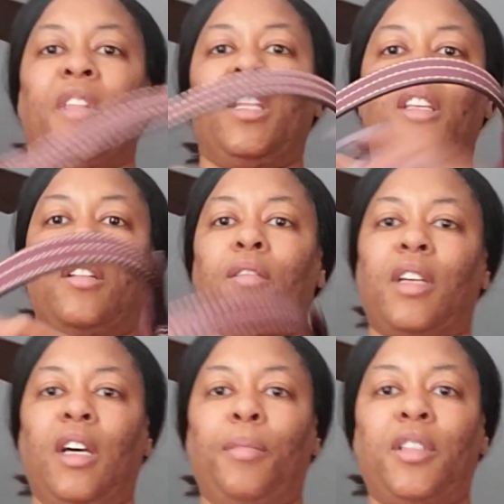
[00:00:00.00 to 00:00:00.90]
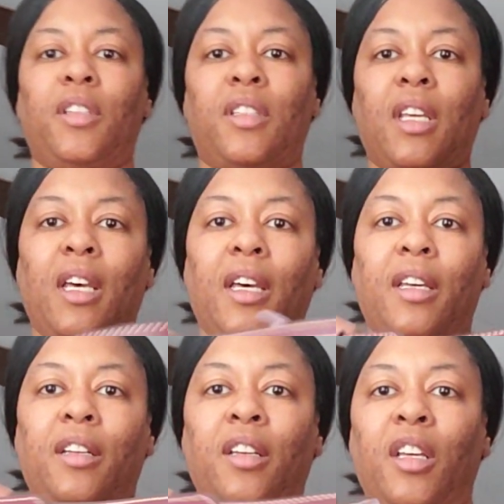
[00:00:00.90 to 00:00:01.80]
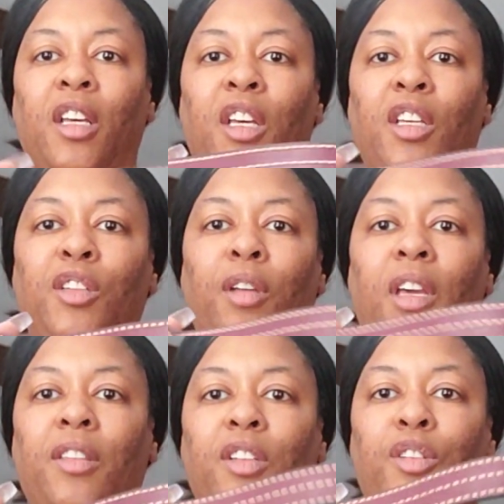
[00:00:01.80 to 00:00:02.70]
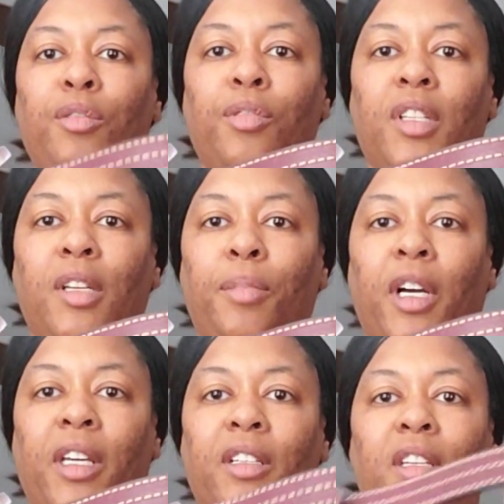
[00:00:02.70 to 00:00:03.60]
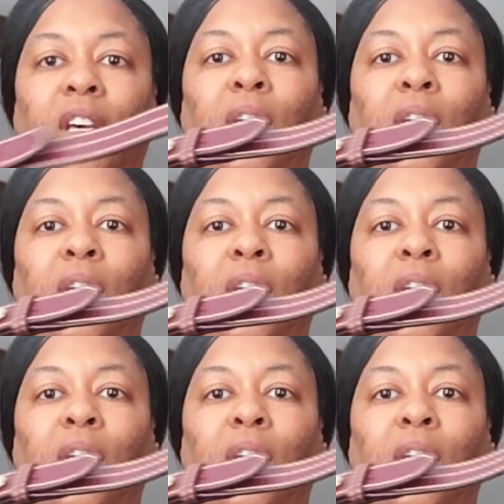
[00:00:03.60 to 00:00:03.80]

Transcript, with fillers: And then on the opposite side, you had the two slip pockets.